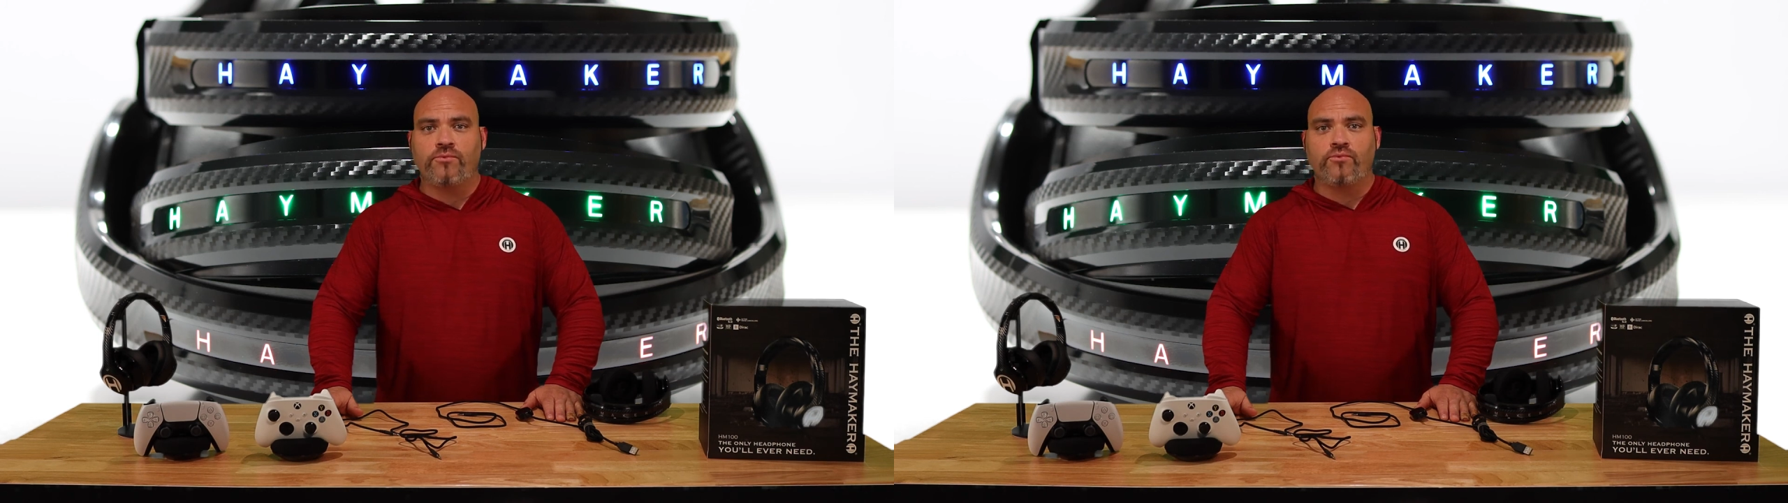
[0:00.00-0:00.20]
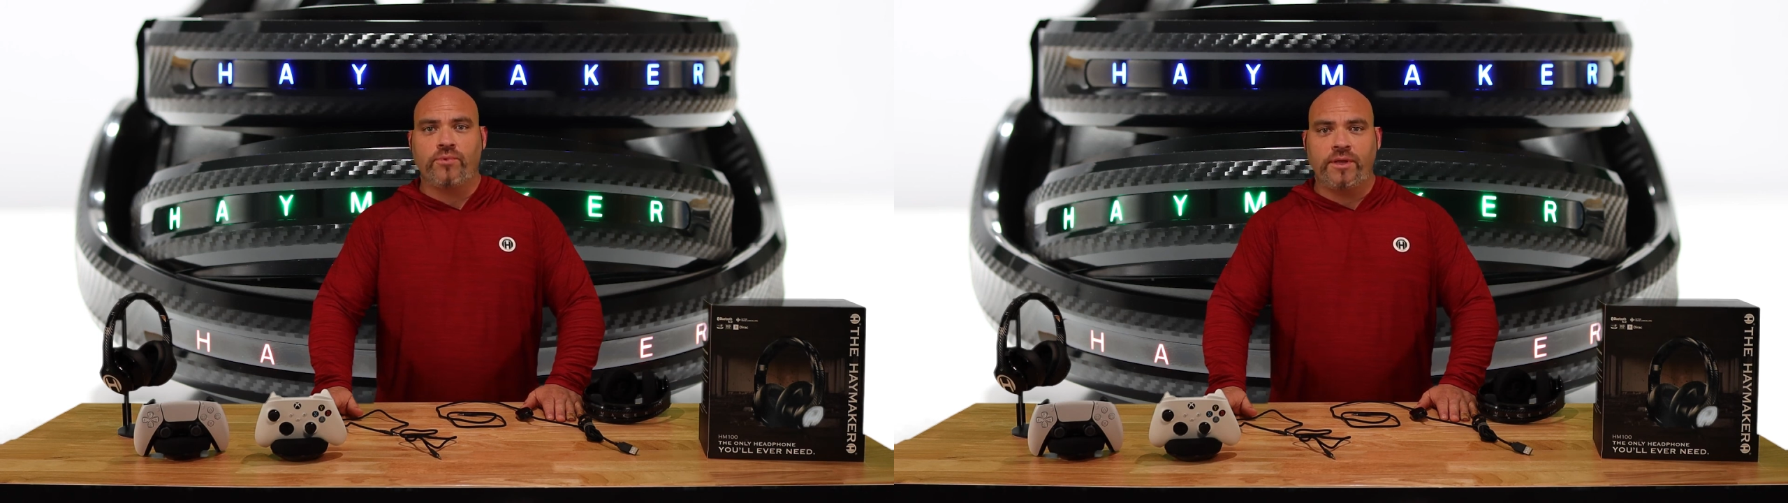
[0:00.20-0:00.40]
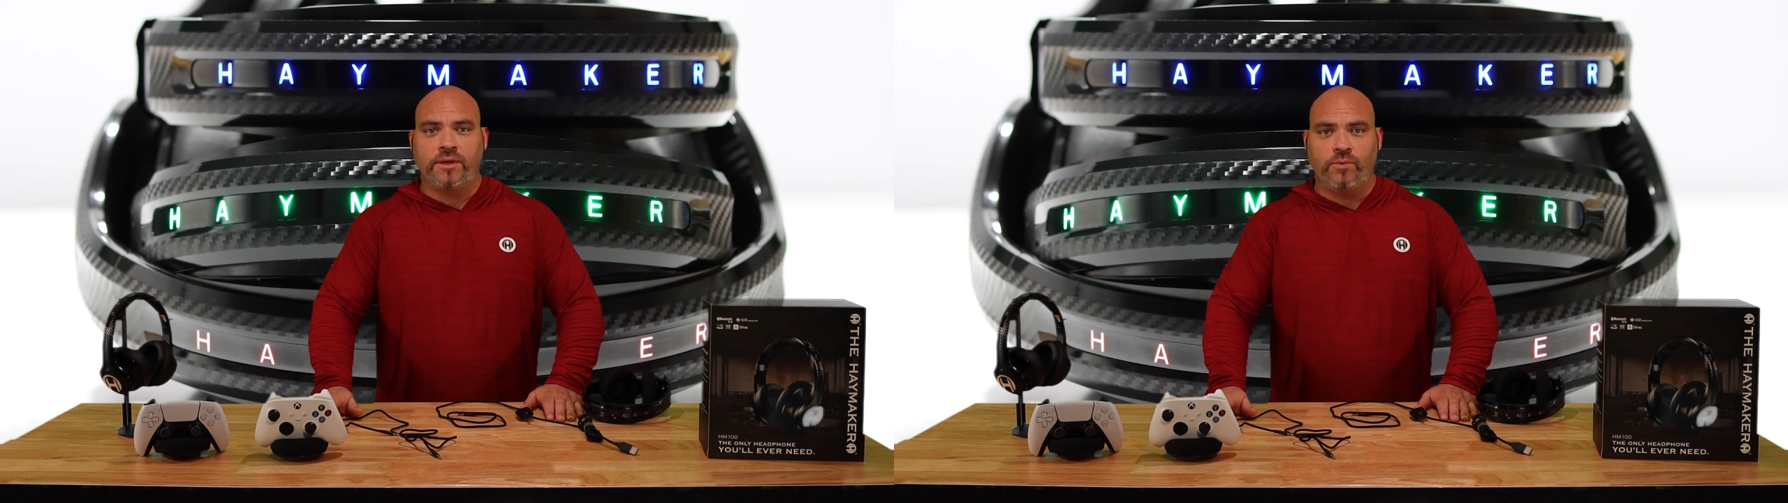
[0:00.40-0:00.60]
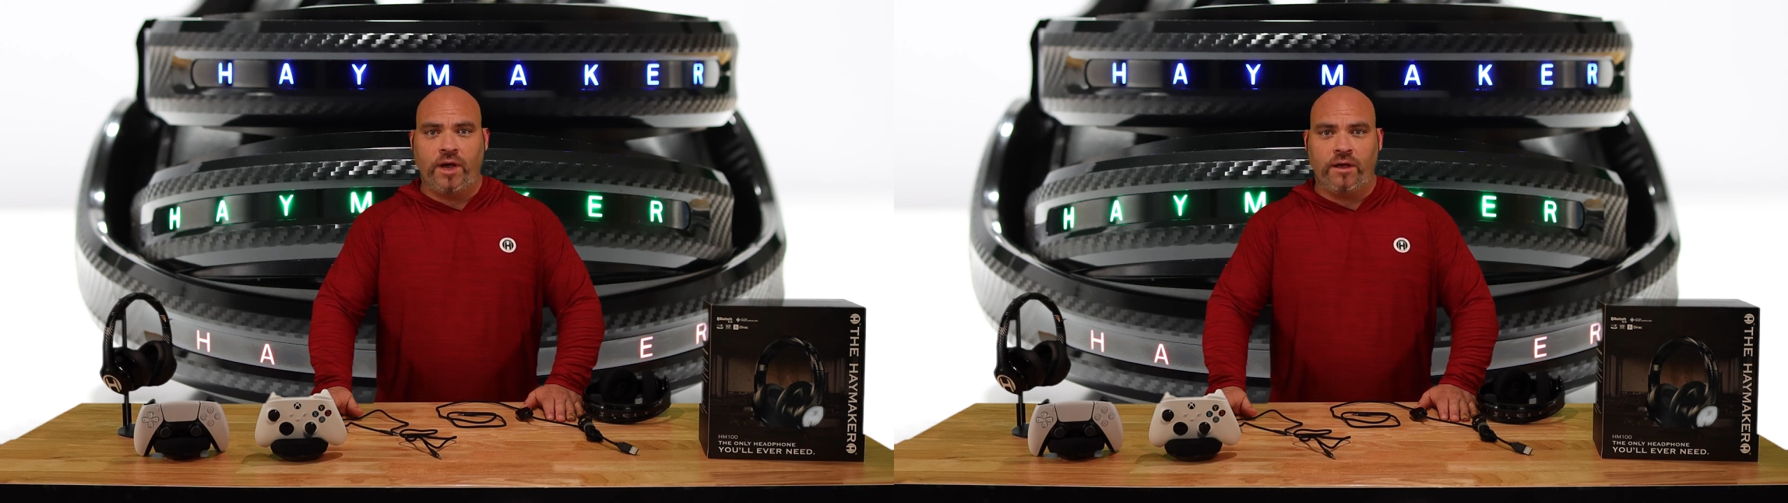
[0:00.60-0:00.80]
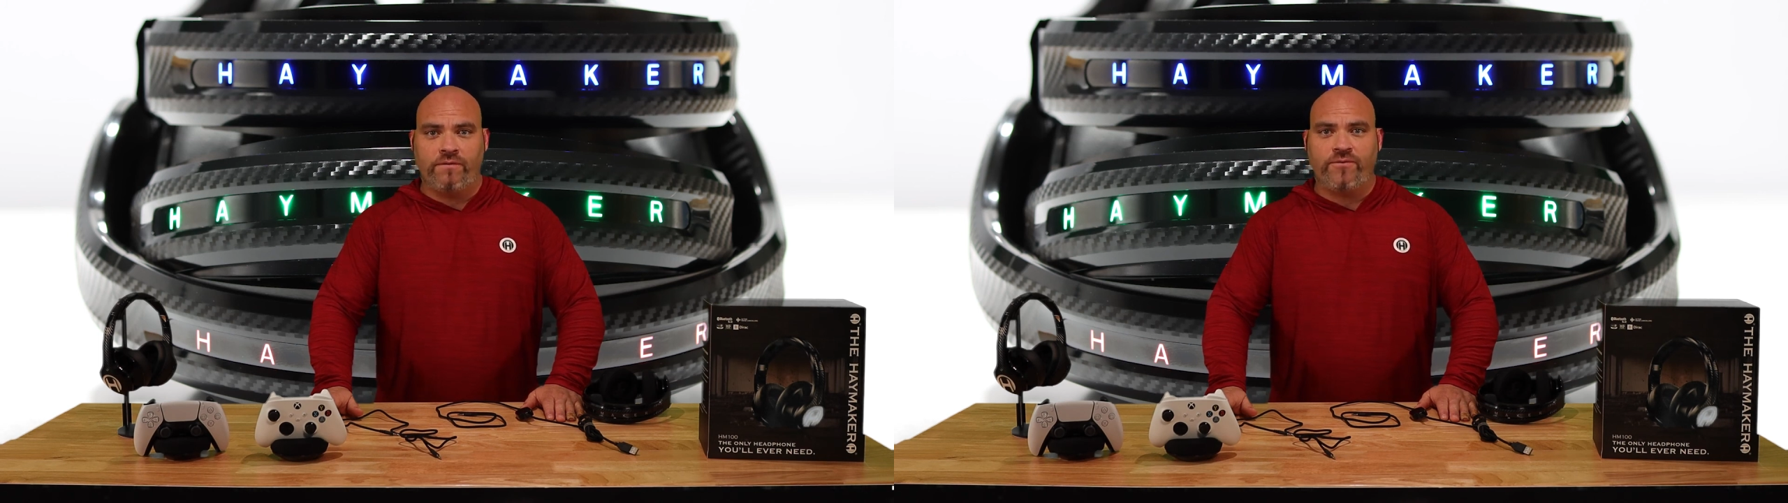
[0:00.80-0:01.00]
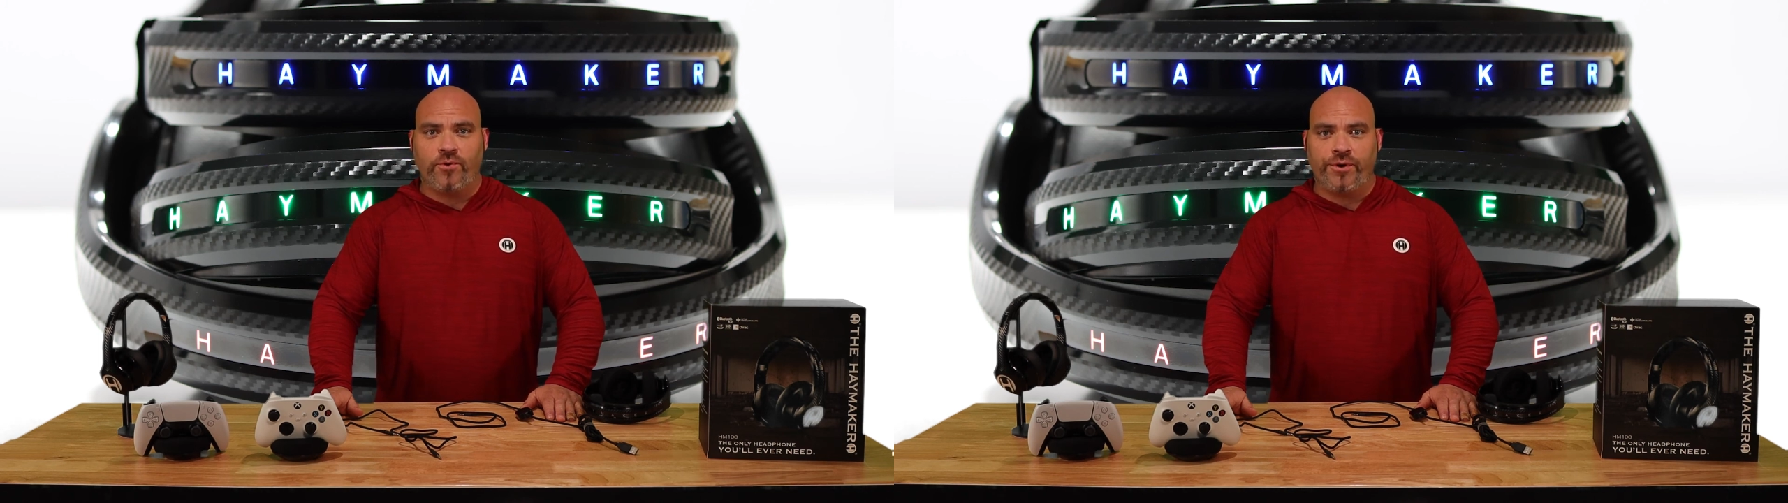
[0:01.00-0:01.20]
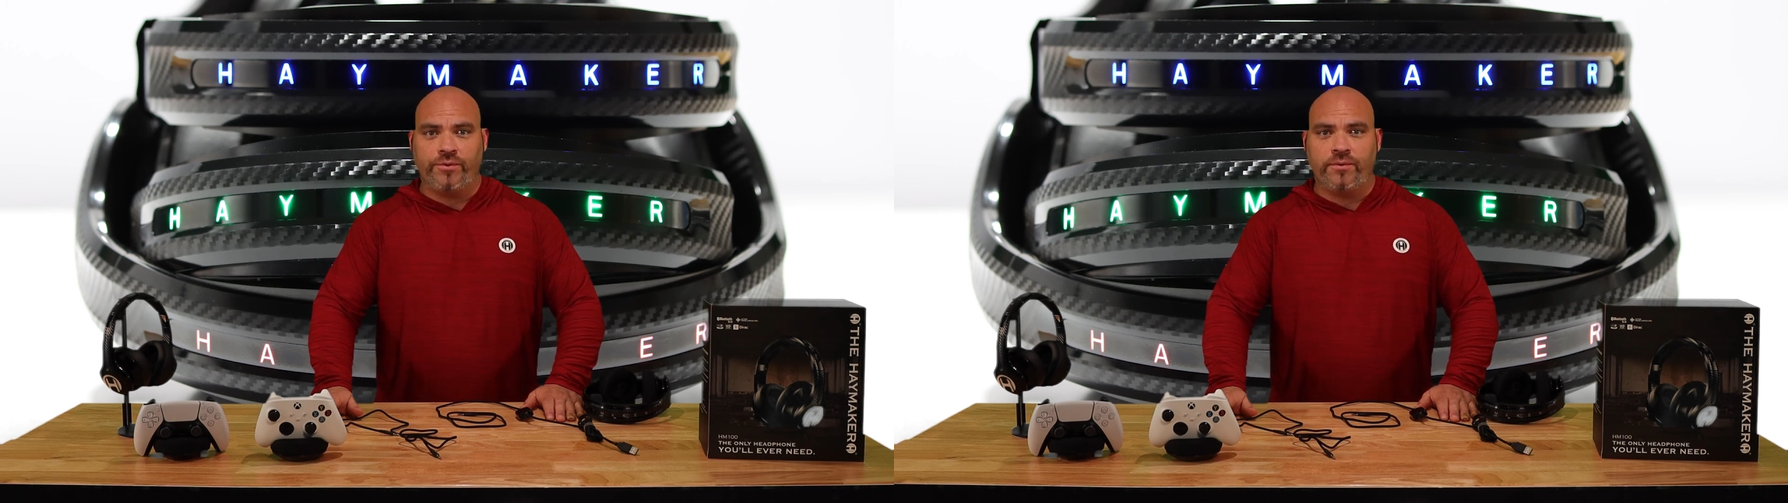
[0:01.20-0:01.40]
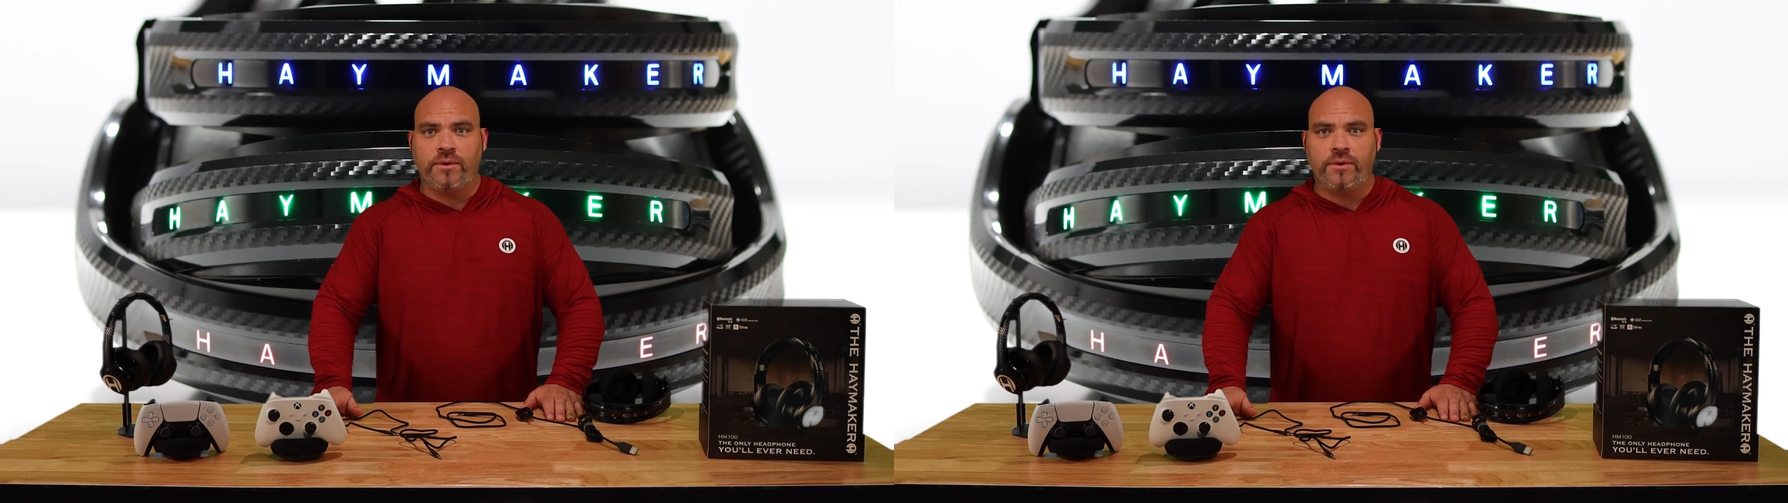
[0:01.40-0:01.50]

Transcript: really well for you.